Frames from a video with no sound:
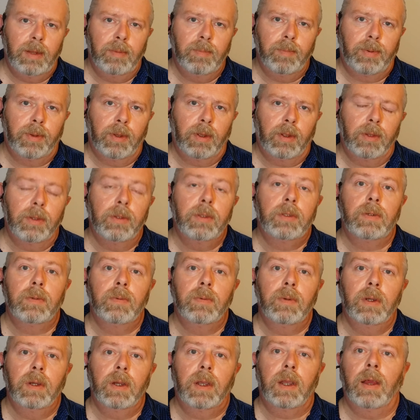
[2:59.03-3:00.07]
important to
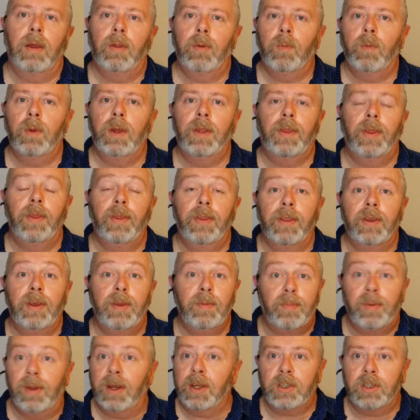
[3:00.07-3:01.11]
work out whether the
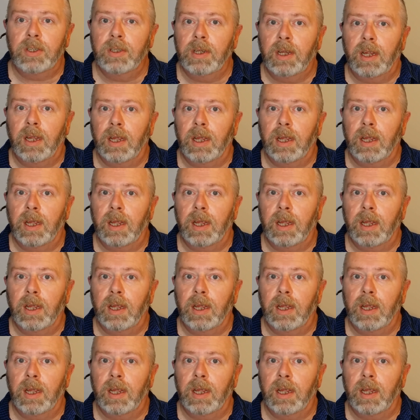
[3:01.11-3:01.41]
depression